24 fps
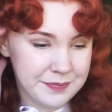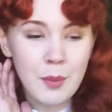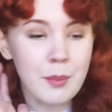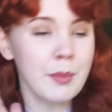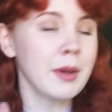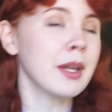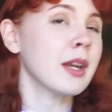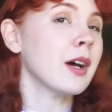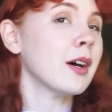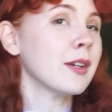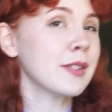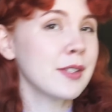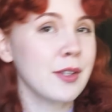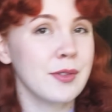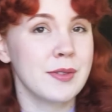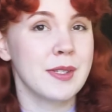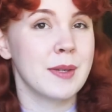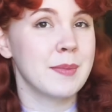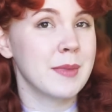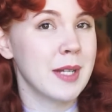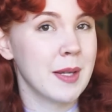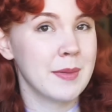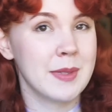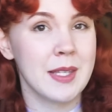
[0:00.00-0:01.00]
But also
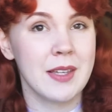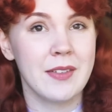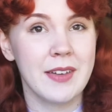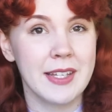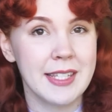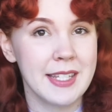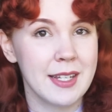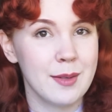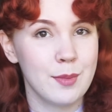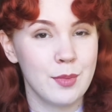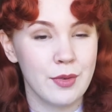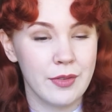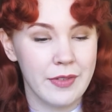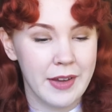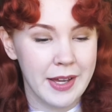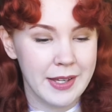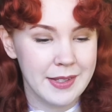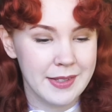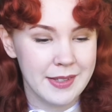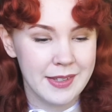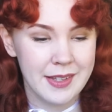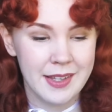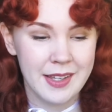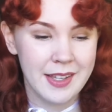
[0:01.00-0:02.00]
sometimes I like to
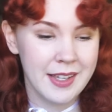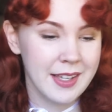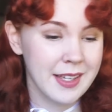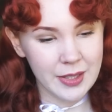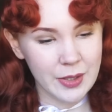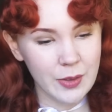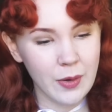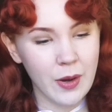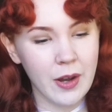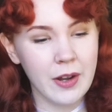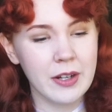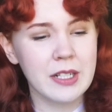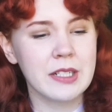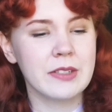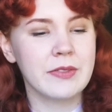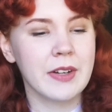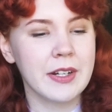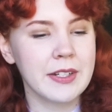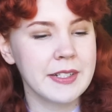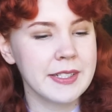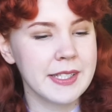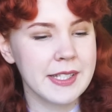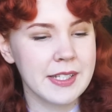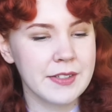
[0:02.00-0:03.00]
improvise. You are a
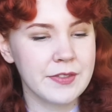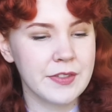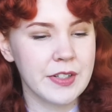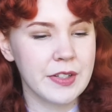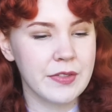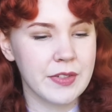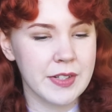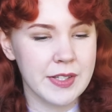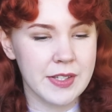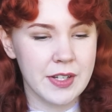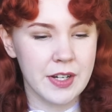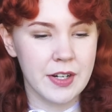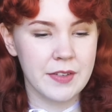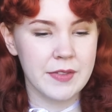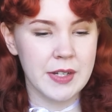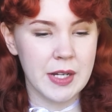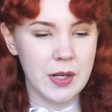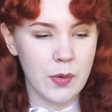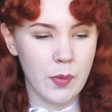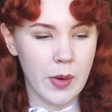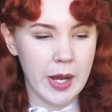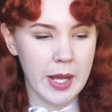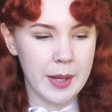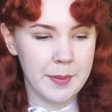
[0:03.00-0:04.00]
relatively reserved
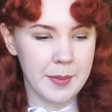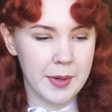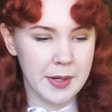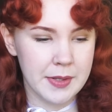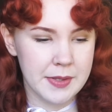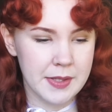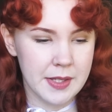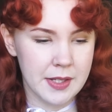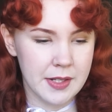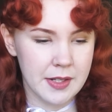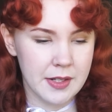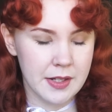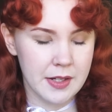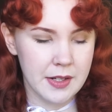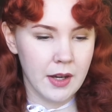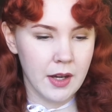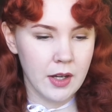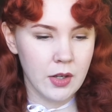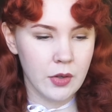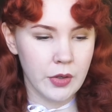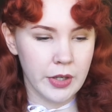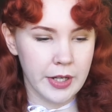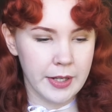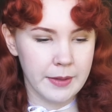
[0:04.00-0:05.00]
and quiet person.
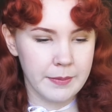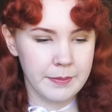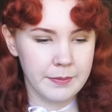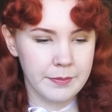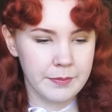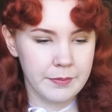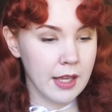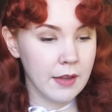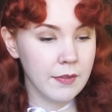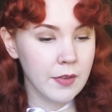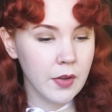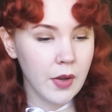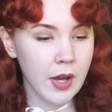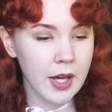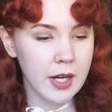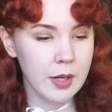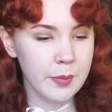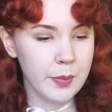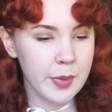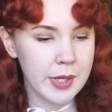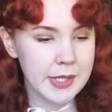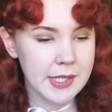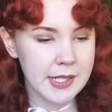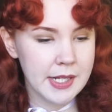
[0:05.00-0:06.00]
Agree. If you had
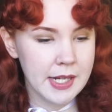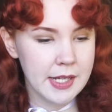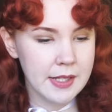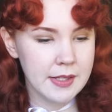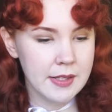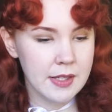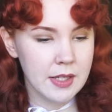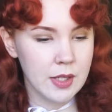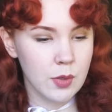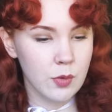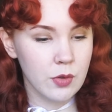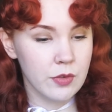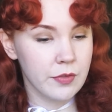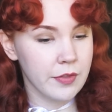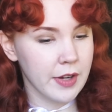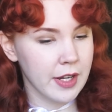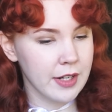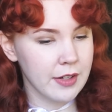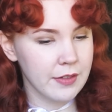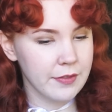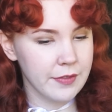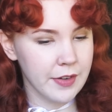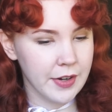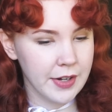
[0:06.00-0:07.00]
a business, you would
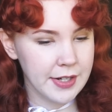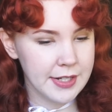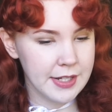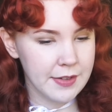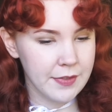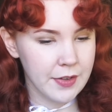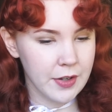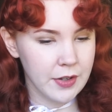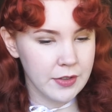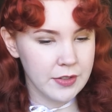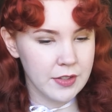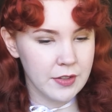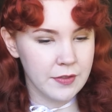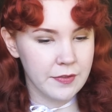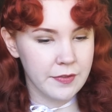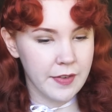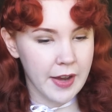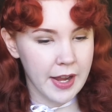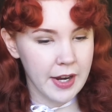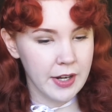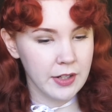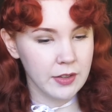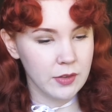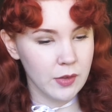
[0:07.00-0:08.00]
find it very difficult to
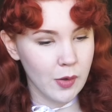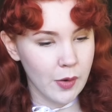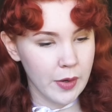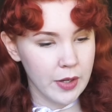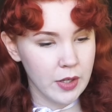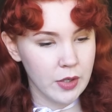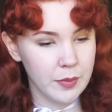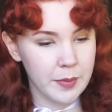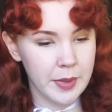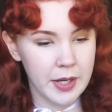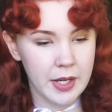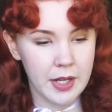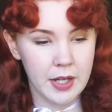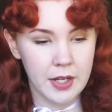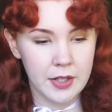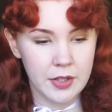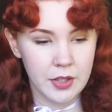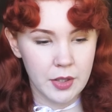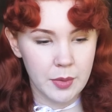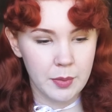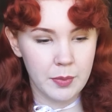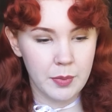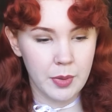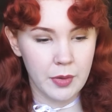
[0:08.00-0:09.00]
fire loyal but
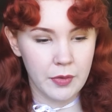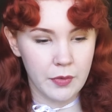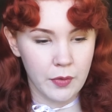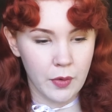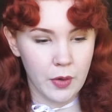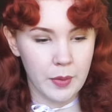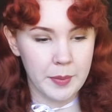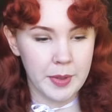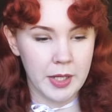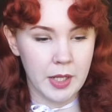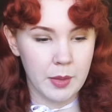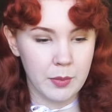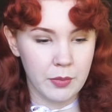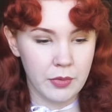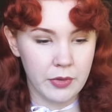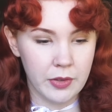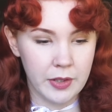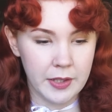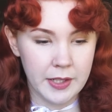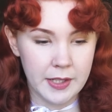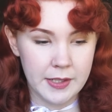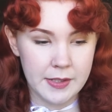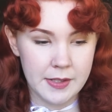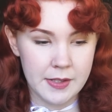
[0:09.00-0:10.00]
underperforming
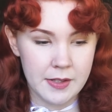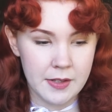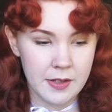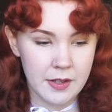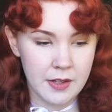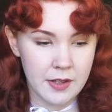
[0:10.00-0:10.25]
employees.